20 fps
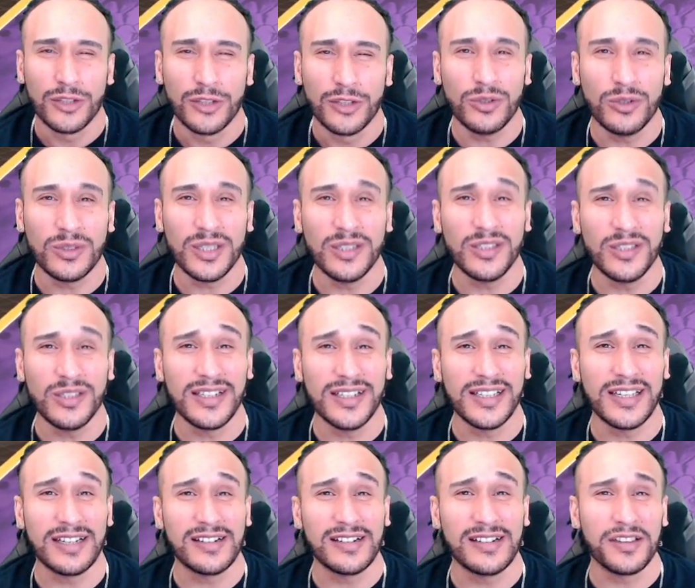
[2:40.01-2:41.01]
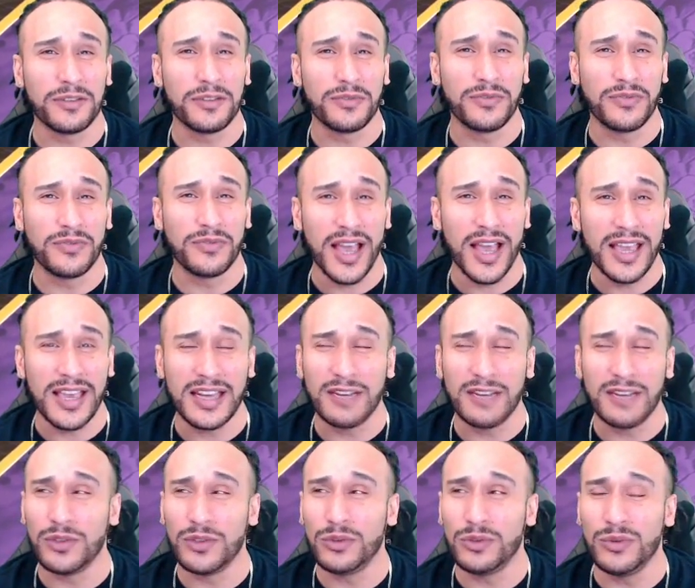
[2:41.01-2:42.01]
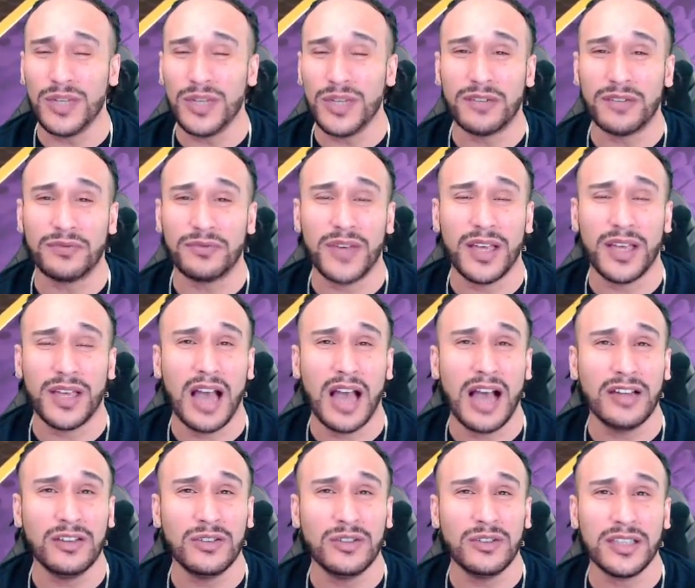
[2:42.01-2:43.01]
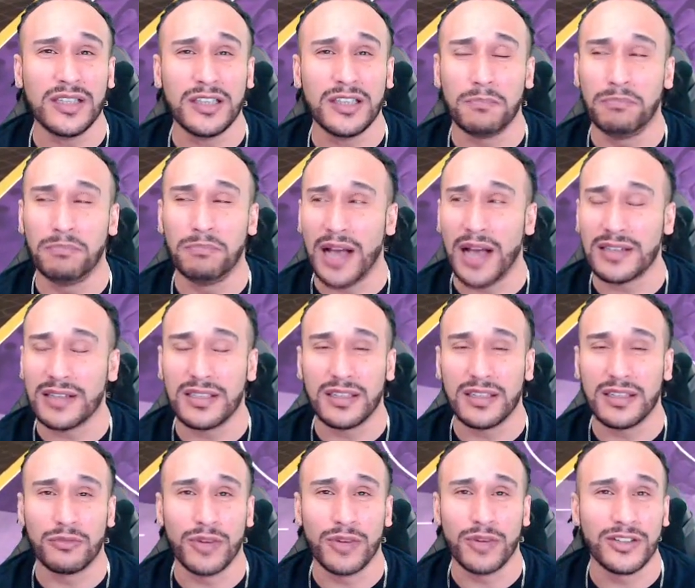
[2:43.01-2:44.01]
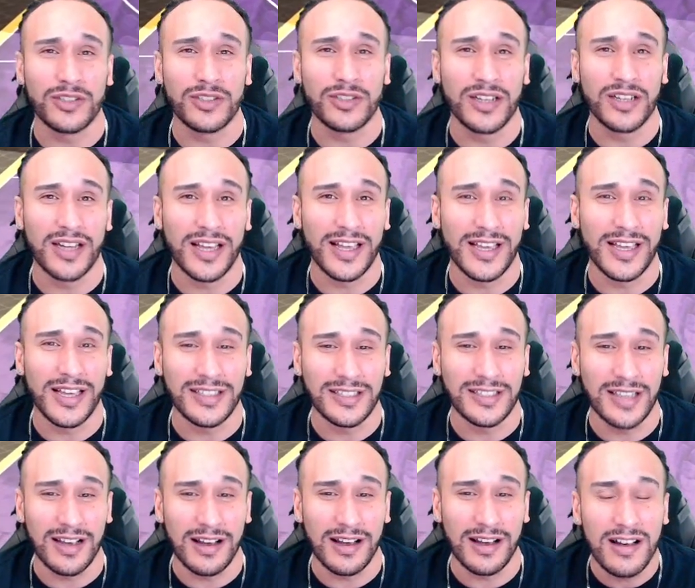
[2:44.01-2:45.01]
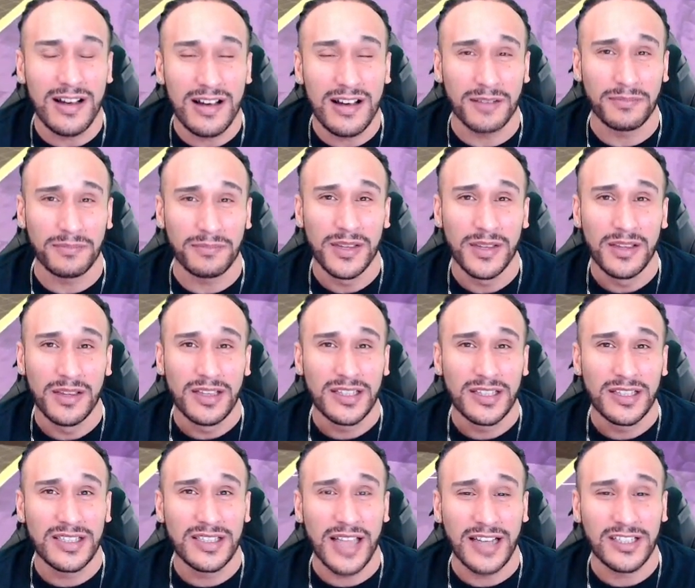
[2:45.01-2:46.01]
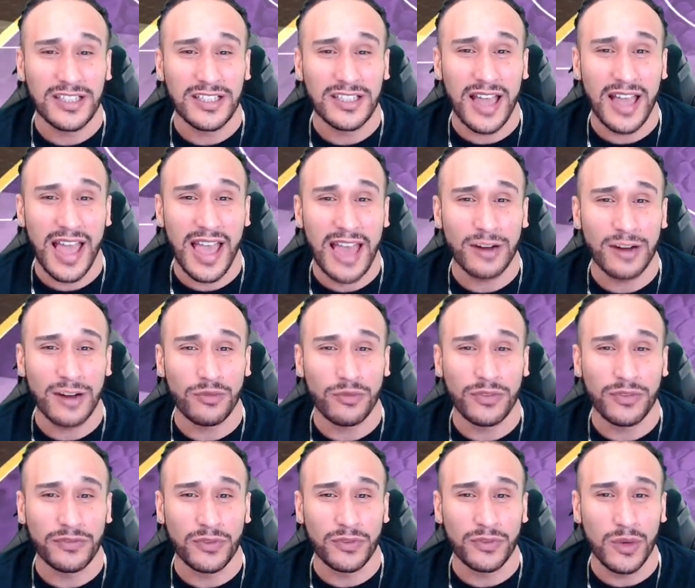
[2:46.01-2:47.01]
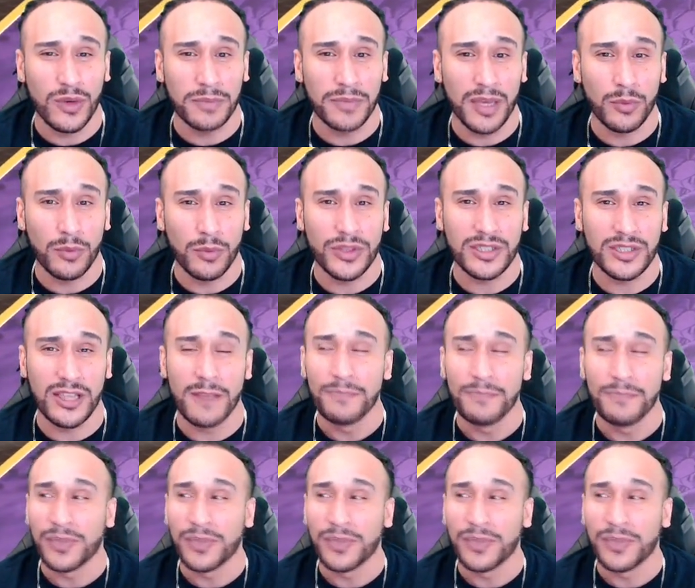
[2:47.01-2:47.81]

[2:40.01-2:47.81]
Do you think you're going to get another fight? And if you do get a fight, how do you think your boxing career is going to end up? Snatching the hat off of Floyd Mayweather's head.